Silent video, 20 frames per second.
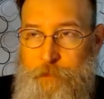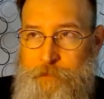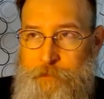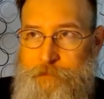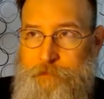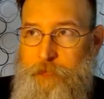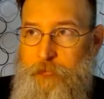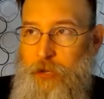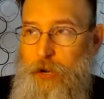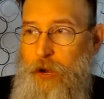
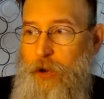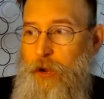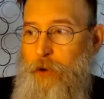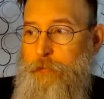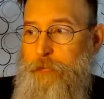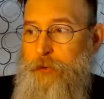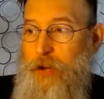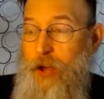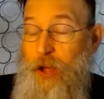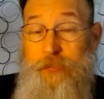
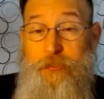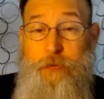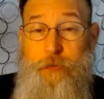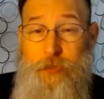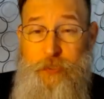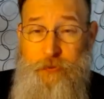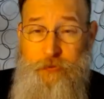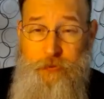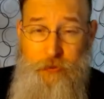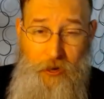Gotham
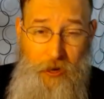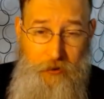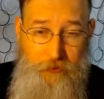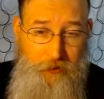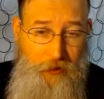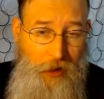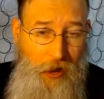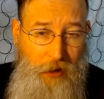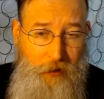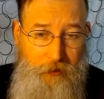has kind of
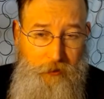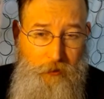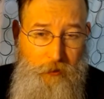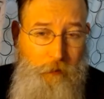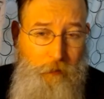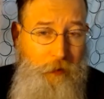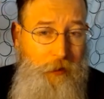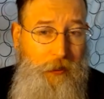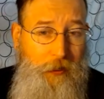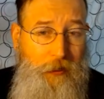forgotten who
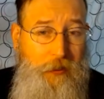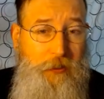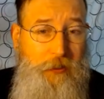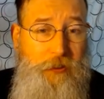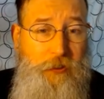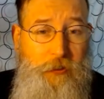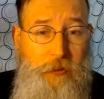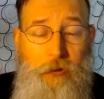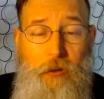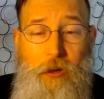it is
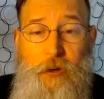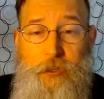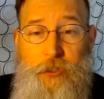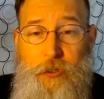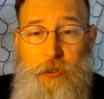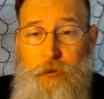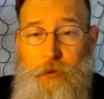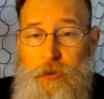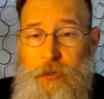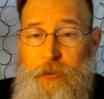to a large
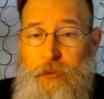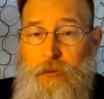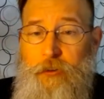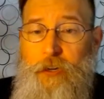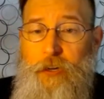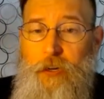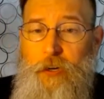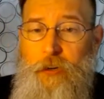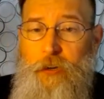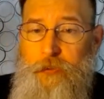degree.
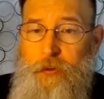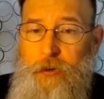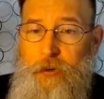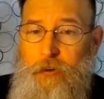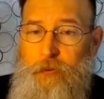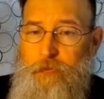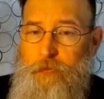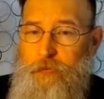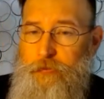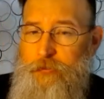They're
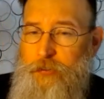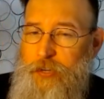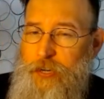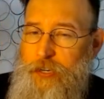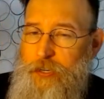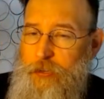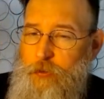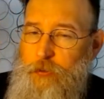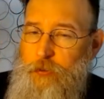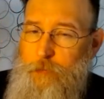forgetting
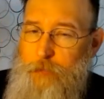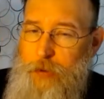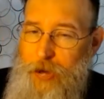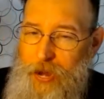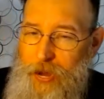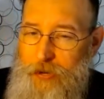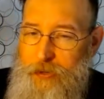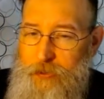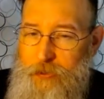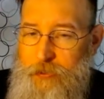who the
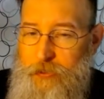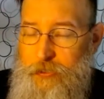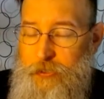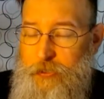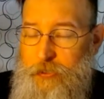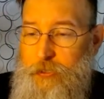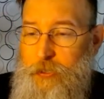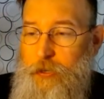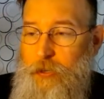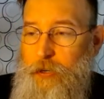Bat is.
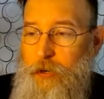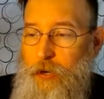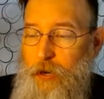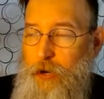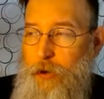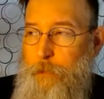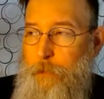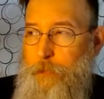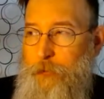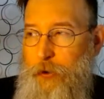
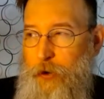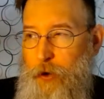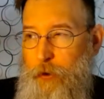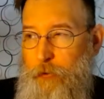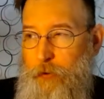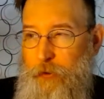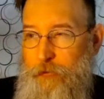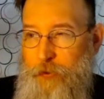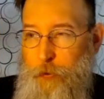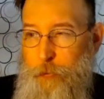There are a
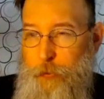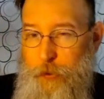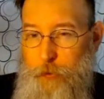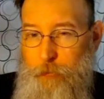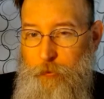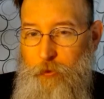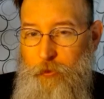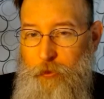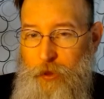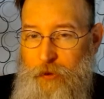few
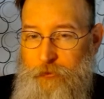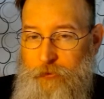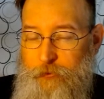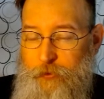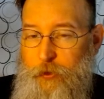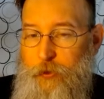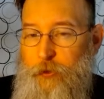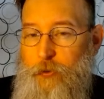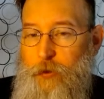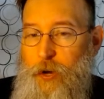people left that are
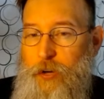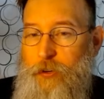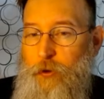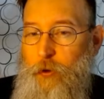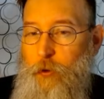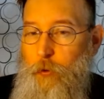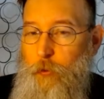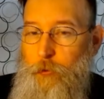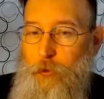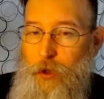trying to
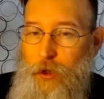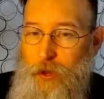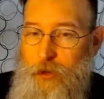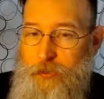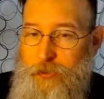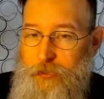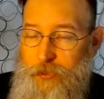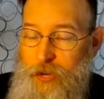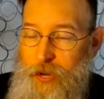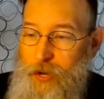hold on to
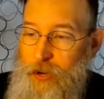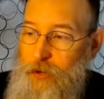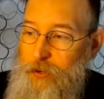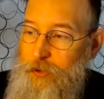that.